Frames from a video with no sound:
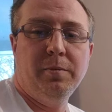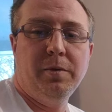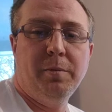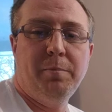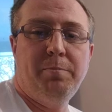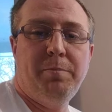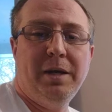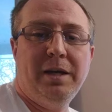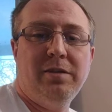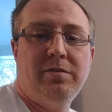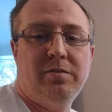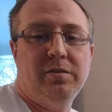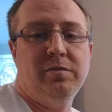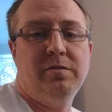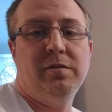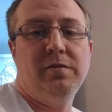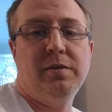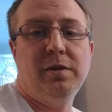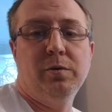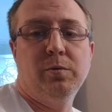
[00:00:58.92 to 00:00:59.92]
the
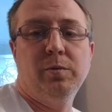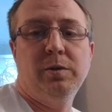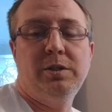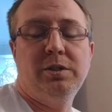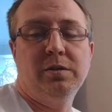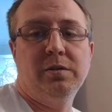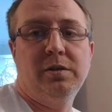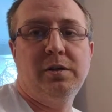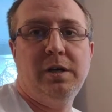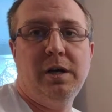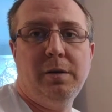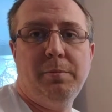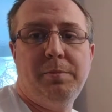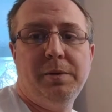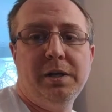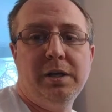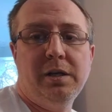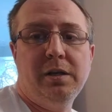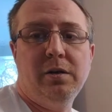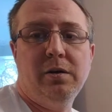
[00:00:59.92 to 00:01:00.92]
basis of the original
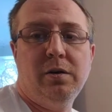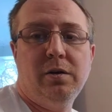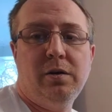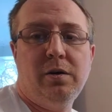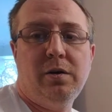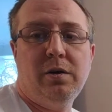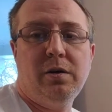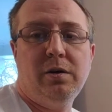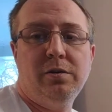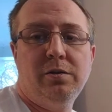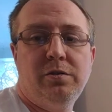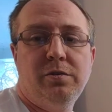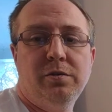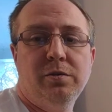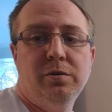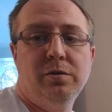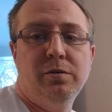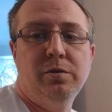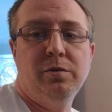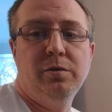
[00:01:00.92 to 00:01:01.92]
company
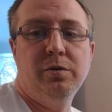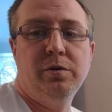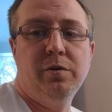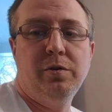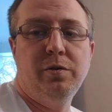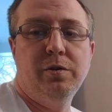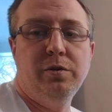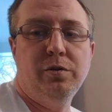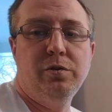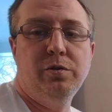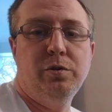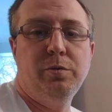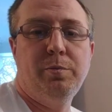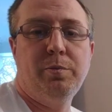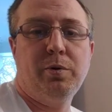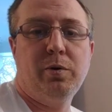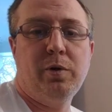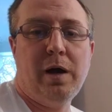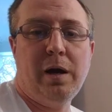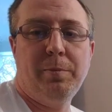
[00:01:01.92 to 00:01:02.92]
onto the new
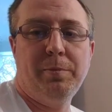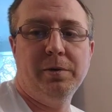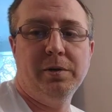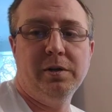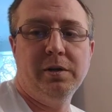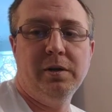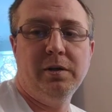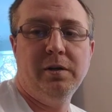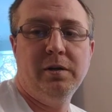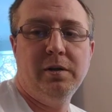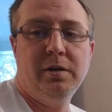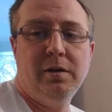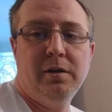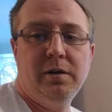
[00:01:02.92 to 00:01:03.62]
property